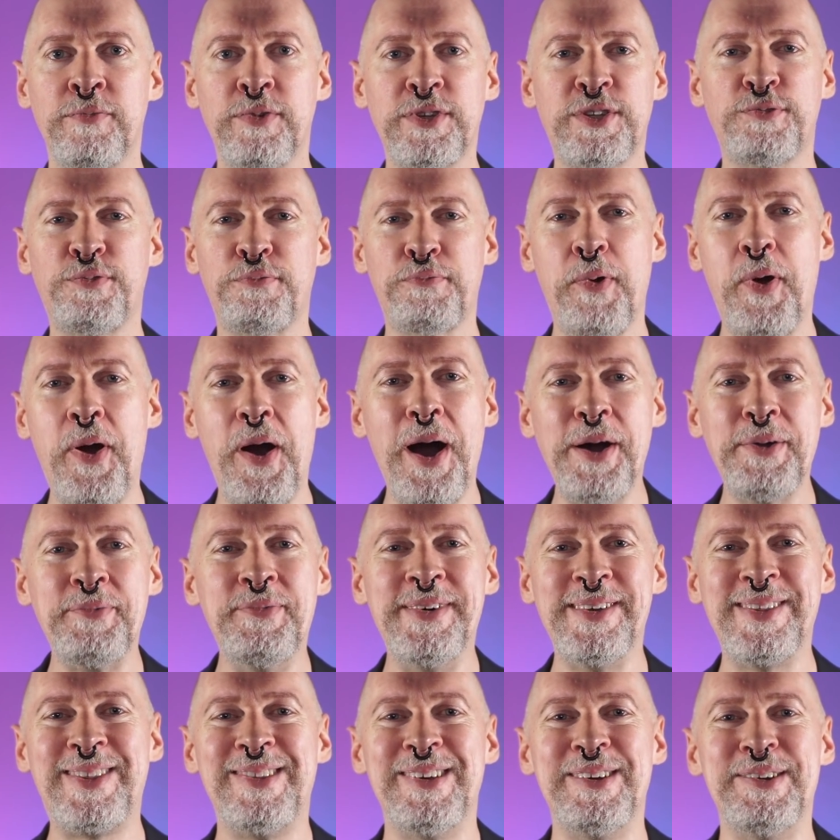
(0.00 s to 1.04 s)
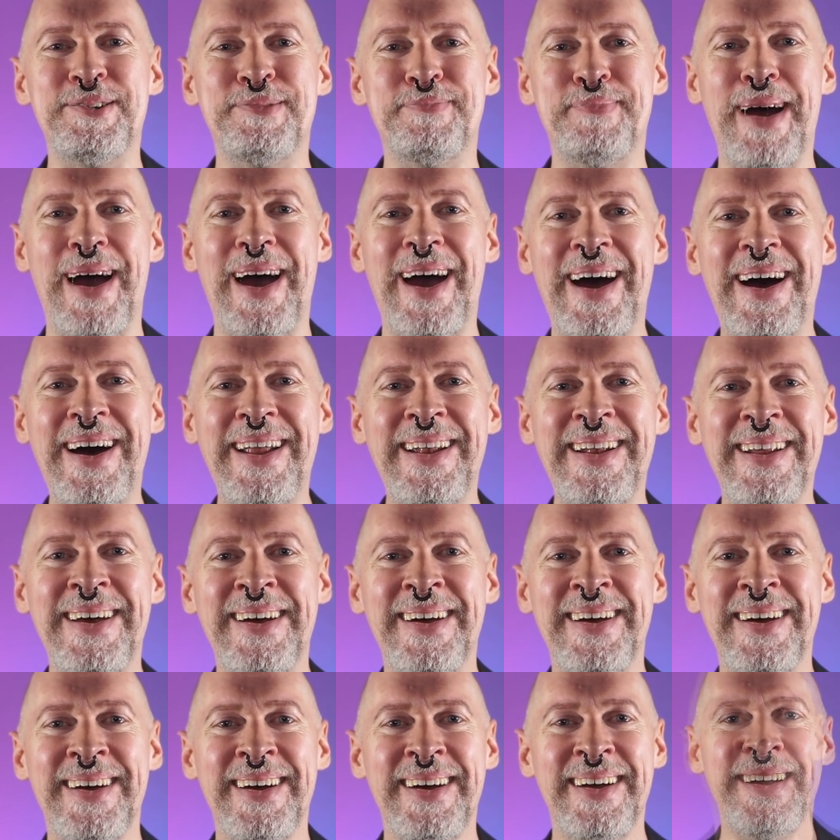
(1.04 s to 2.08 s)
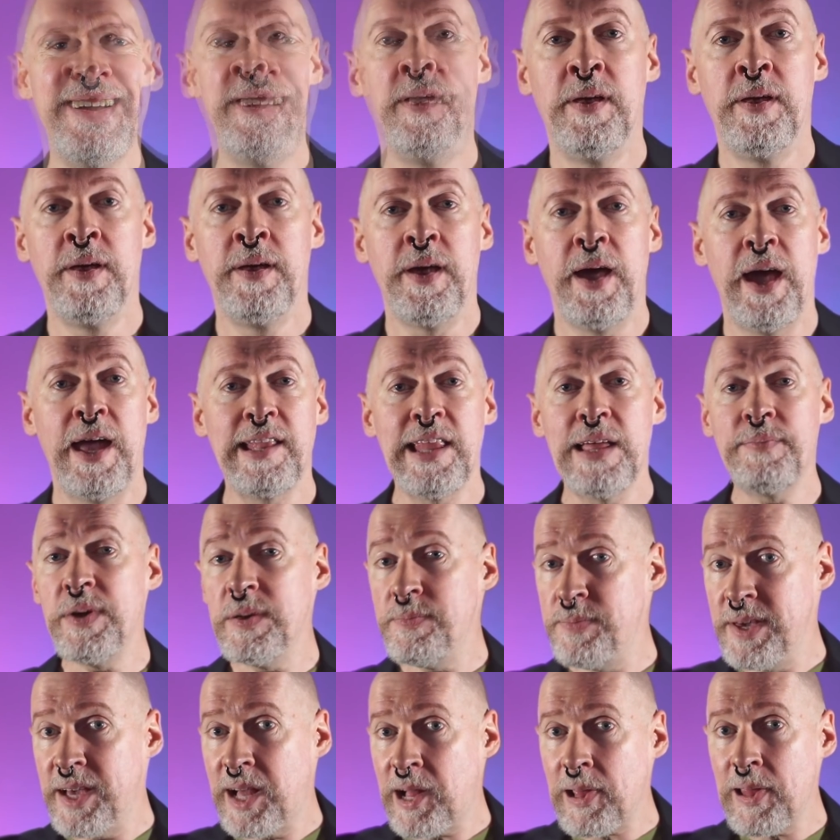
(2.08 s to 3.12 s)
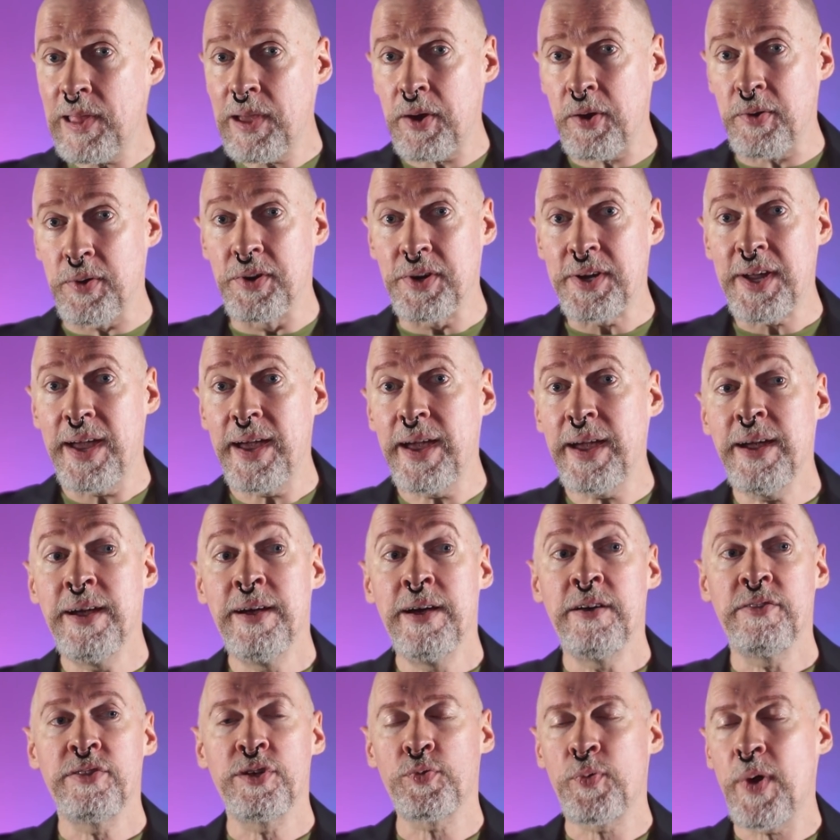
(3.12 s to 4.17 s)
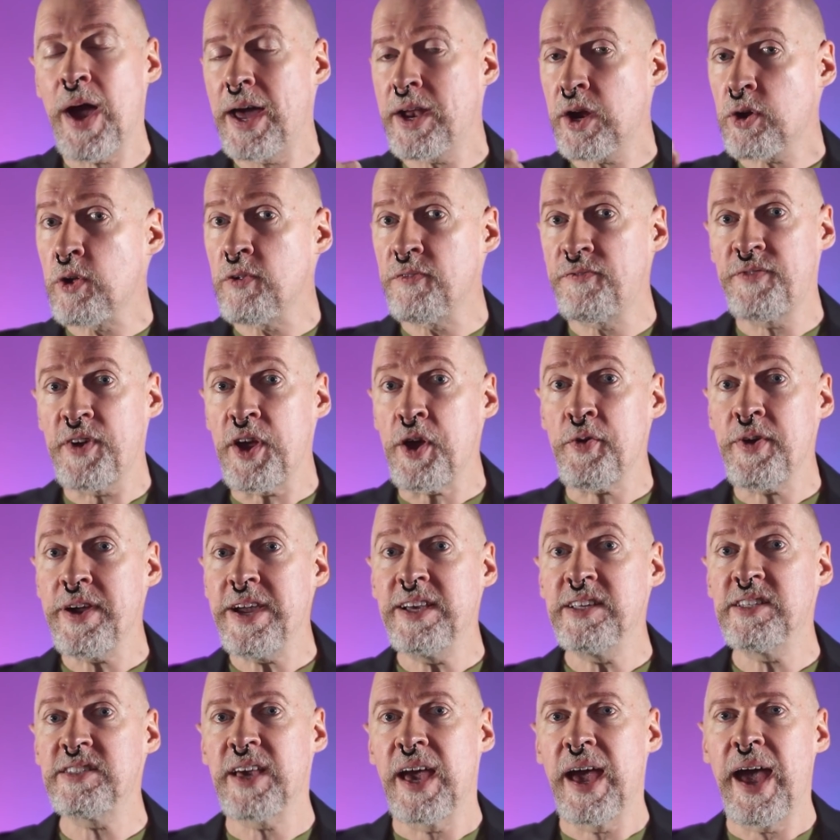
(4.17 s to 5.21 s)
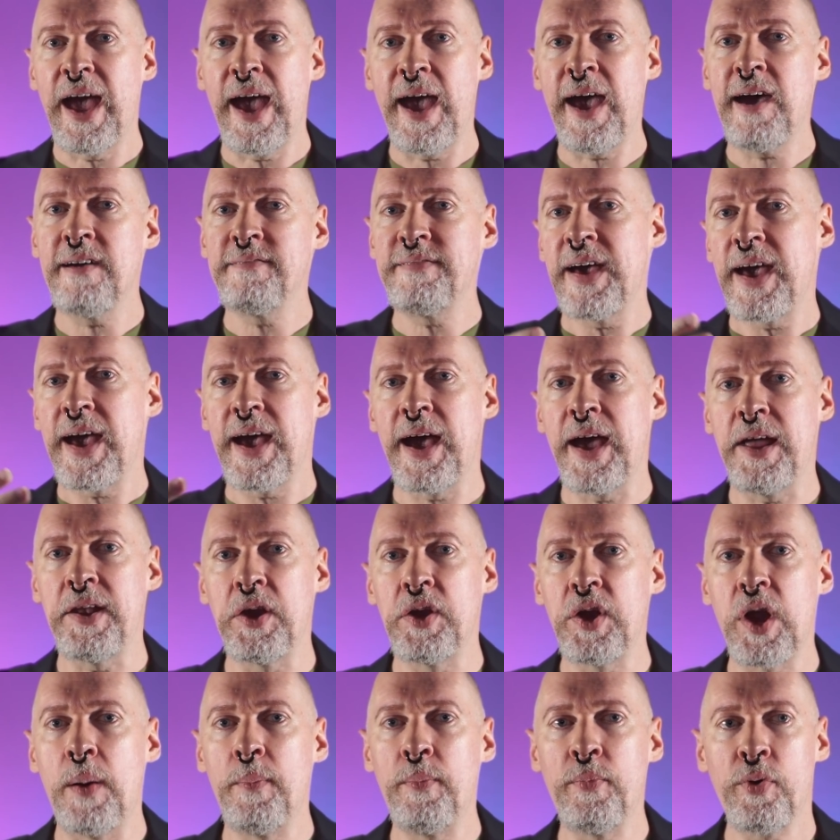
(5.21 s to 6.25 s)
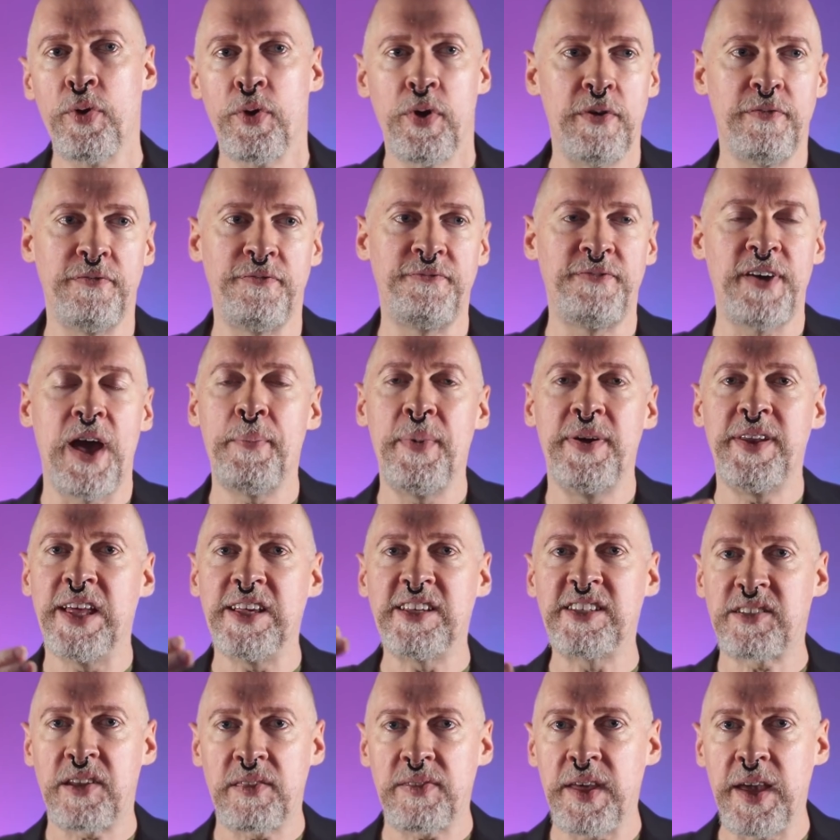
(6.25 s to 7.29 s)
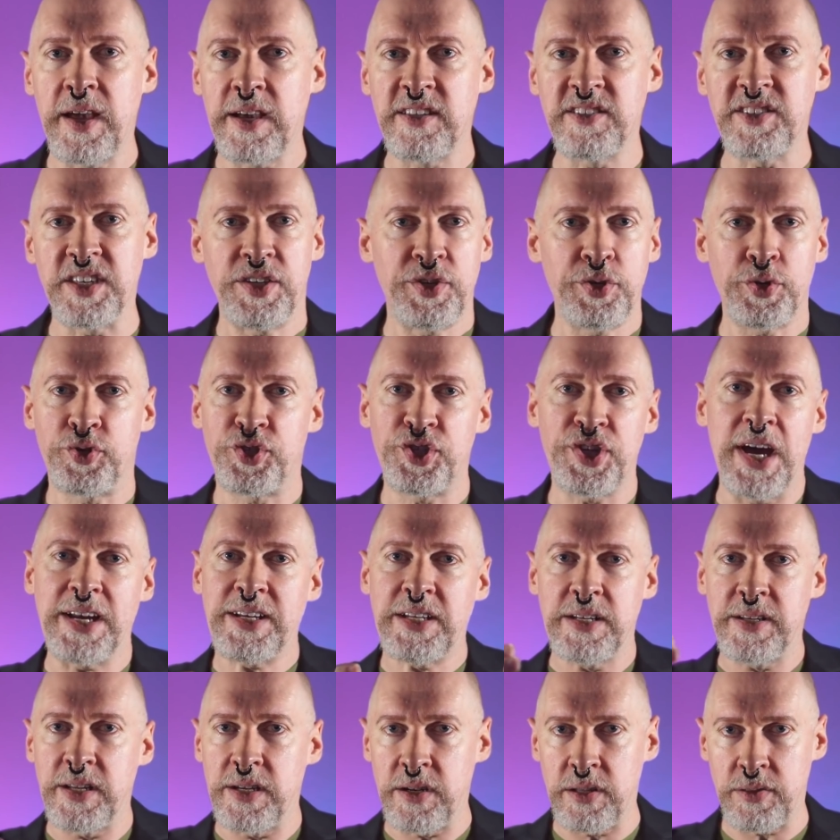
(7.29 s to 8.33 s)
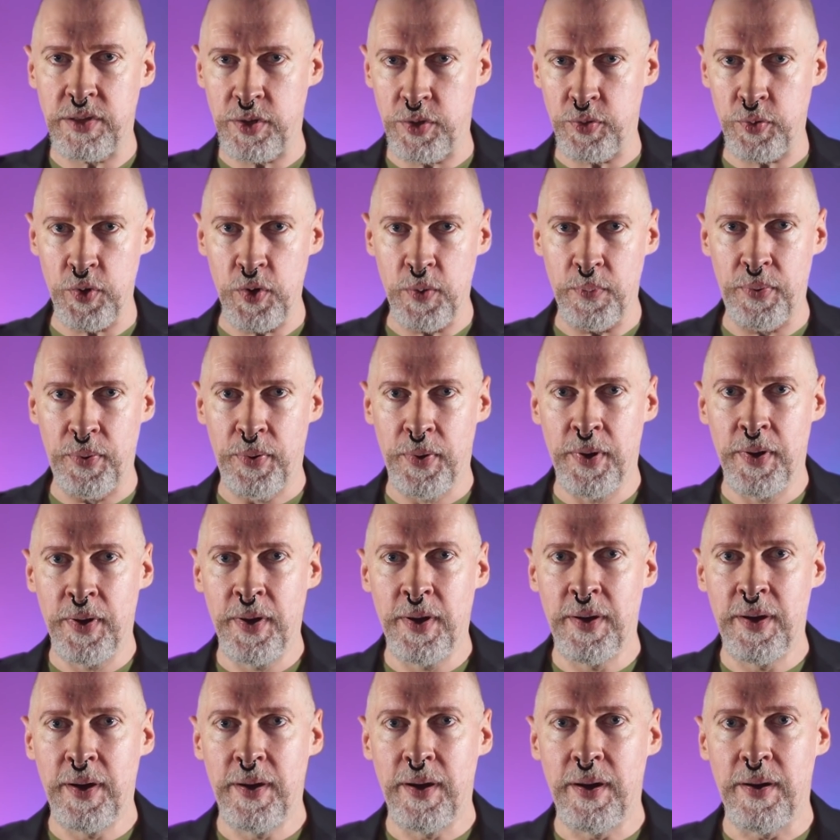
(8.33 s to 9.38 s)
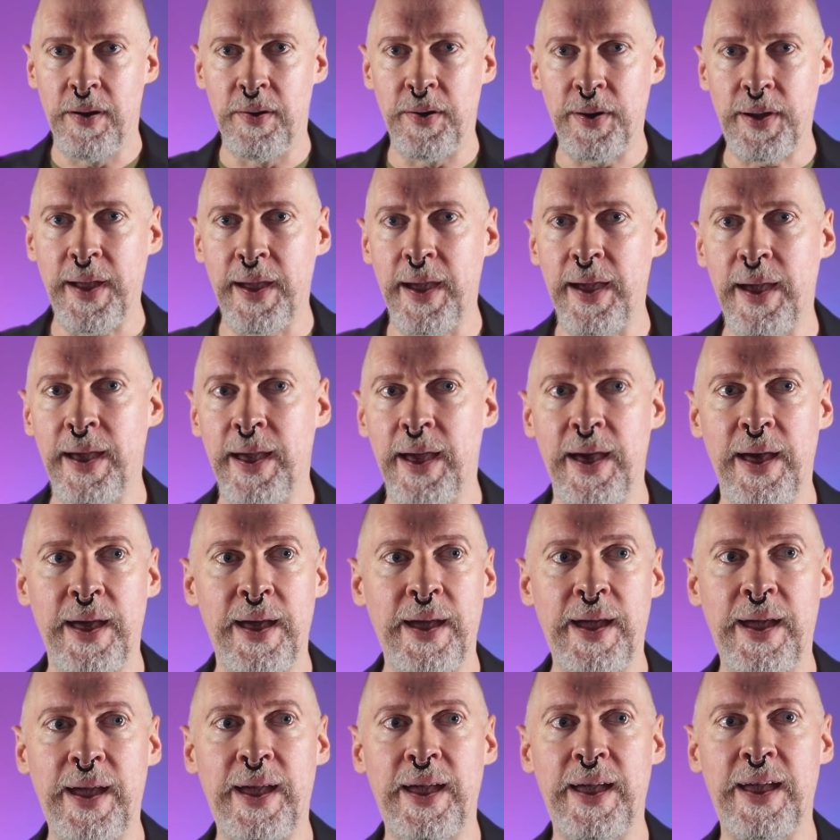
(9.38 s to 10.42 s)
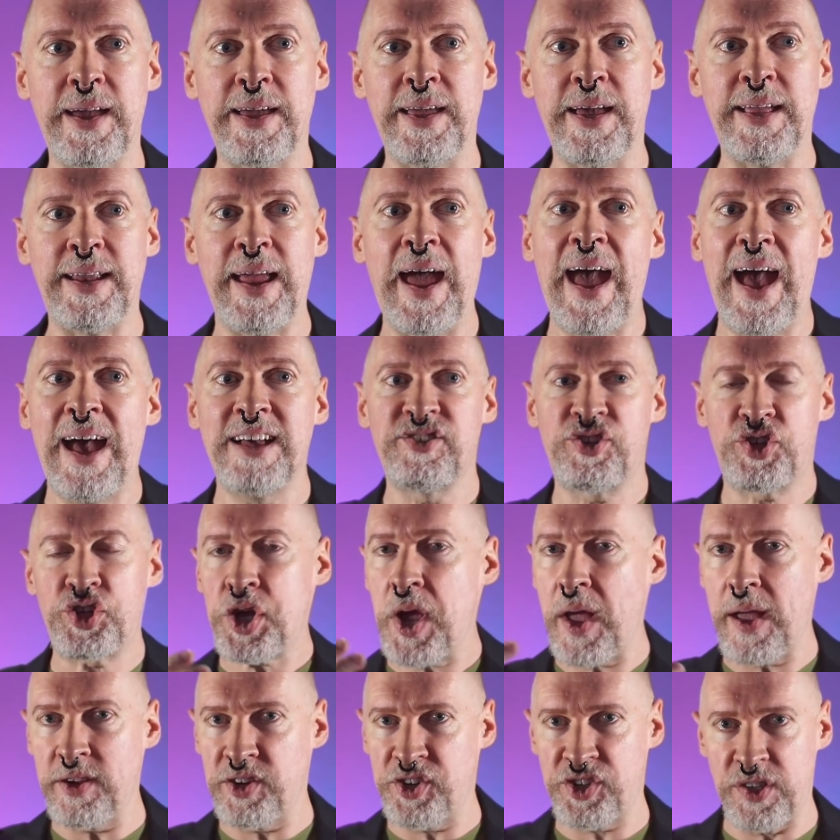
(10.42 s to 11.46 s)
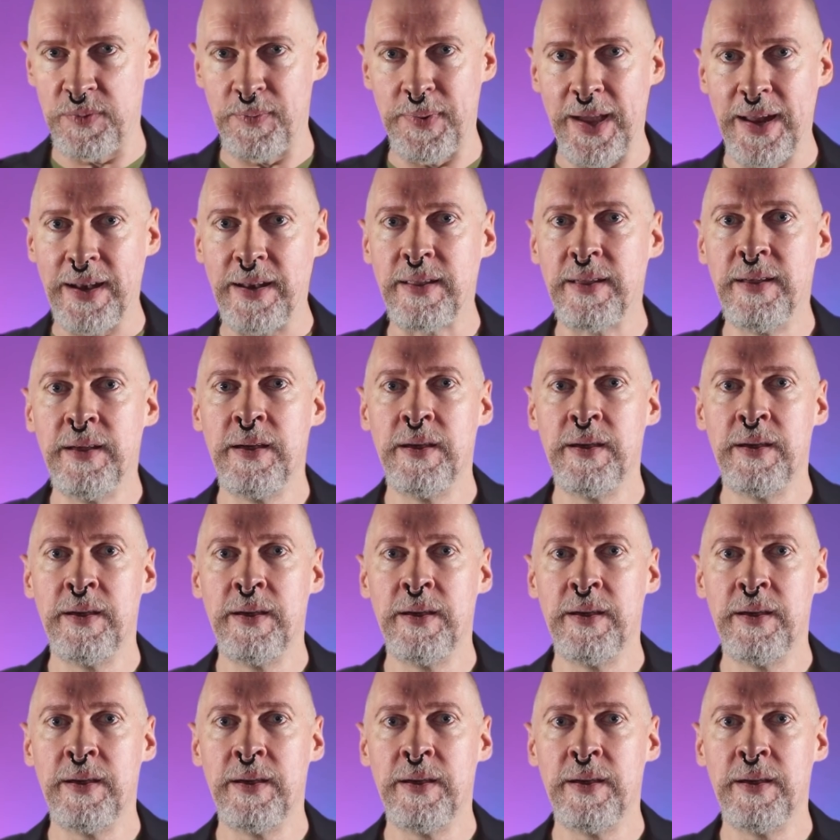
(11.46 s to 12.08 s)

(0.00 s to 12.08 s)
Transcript: What's wrong with you, man? And let me be clear, okay? The radical faeries have had a number of feminist things interjected into the group. Okay? It has changed a bit.